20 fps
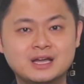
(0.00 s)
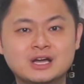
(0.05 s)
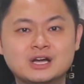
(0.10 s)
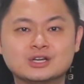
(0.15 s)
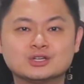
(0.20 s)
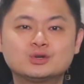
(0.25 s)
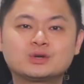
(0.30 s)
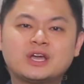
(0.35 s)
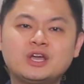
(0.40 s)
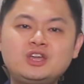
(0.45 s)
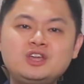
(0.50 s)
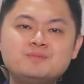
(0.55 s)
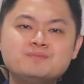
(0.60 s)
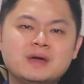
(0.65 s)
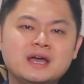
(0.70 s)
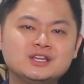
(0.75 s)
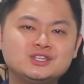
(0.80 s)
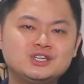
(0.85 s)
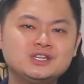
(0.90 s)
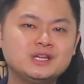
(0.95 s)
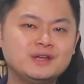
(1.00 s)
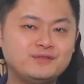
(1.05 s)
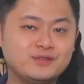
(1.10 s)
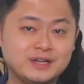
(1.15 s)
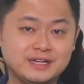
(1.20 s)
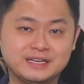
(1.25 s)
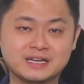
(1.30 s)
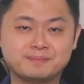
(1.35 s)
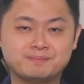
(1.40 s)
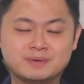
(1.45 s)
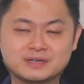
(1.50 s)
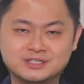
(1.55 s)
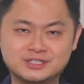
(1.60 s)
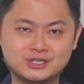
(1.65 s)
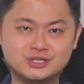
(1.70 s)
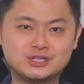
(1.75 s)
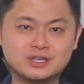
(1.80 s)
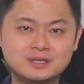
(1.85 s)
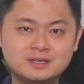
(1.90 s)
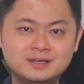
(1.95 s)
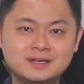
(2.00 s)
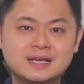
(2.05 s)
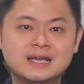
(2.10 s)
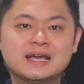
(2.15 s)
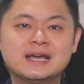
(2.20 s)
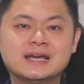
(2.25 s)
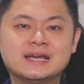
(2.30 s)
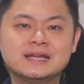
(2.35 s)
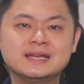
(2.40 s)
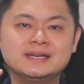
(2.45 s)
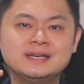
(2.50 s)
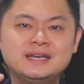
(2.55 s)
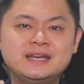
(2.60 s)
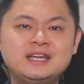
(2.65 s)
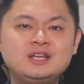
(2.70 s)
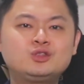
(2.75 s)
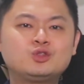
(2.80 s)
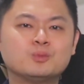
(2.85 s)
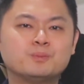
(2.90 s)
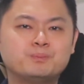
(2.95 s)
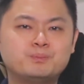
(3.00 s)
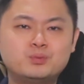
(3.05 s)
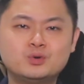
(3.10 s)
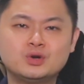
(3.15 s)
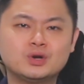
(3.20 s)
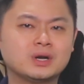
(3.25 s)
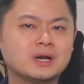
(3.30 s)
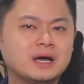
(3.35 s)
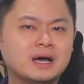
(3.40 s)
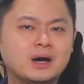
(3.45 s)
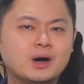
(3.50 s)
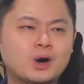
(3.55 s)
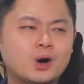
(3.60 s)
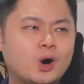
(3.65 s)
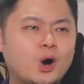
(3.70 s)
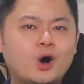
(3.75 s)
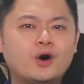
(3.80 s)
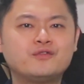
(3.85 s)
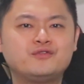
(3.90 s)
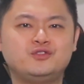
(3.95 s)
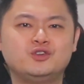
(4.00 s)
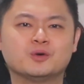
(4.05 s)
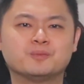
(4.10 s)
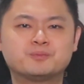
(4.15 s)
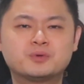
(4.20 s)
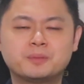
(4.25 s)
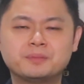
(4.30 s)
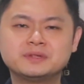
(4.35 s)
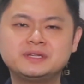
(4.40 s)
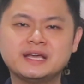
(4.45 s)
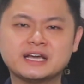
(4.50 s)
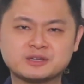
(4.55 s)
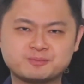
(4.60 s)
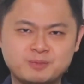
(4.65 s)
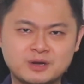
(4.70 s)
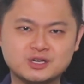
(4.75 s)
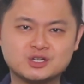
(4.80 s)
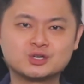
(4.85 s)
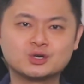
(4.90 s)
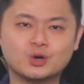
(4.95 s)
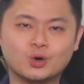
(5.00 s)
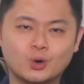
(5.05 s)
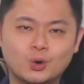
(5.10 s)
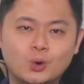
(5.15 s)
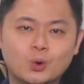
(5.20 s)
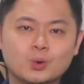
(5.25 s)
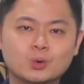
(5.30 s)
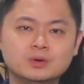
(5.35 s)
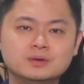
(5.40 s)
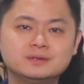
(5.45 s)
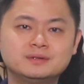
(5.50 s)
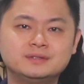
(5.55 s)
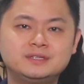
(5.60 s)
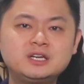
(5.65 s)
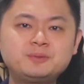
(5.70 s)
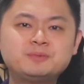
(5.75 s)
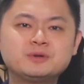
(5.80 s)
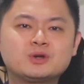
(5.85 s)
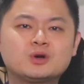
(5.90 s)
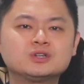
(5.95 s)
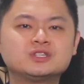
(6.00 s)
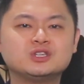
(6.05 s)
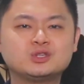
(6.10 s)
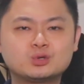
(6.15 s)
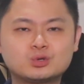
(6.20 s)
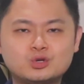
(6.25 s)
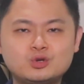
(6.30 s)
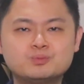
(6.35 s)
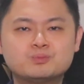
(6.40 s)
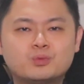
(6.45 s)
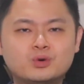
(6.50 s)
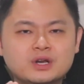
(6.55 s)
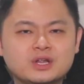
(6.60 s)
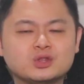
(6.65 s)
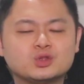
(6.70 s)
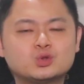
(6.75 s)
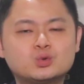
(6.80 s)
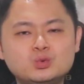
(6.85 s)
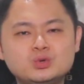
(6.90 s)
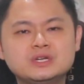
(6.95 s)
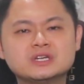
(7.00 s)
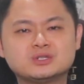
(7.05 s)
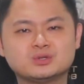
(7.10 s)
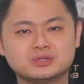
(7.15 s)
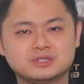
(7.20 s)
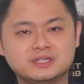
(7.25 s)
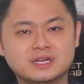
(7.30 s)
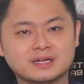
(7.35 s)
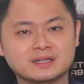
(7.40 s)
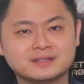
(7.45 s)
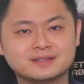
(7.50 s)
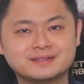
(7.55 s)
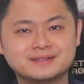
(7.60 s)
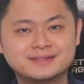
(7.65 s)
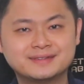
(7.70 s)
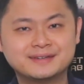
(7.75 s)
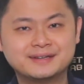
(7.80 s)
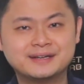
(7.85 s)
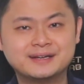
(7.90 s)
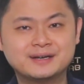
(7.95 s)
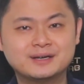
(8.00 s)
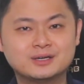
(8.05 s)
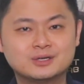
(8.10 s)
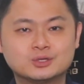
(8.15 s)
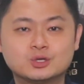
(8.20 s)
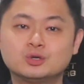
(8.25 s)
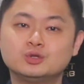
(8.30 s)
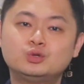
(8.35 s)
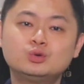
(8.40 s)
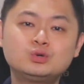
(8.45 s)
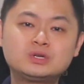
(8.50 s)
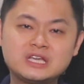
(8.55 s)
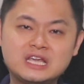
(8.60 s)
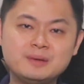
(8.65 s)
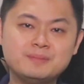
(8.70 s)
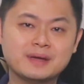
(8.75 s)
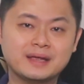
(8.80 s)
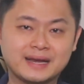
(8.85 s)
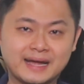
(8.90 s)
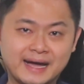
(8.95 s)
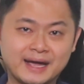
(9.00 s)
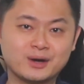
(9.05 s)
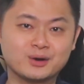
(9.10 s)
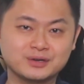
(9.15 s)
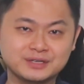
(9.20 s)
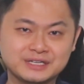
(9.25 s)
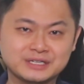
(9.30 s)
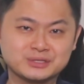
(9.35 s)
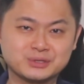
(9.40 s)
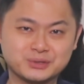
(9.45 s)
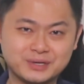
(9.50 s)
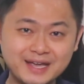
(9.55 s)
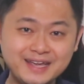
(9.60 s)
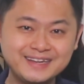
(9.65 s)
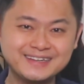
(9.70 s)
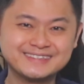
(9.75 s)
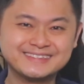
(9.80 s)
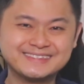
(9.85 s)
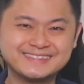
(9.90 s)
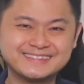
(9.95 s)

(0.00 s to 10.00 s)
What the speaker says: So can you imagine if you're in that position, needing to put off your property expansion on hold just because it took you more than 2 years to sell? So do keep an eye on this, okay?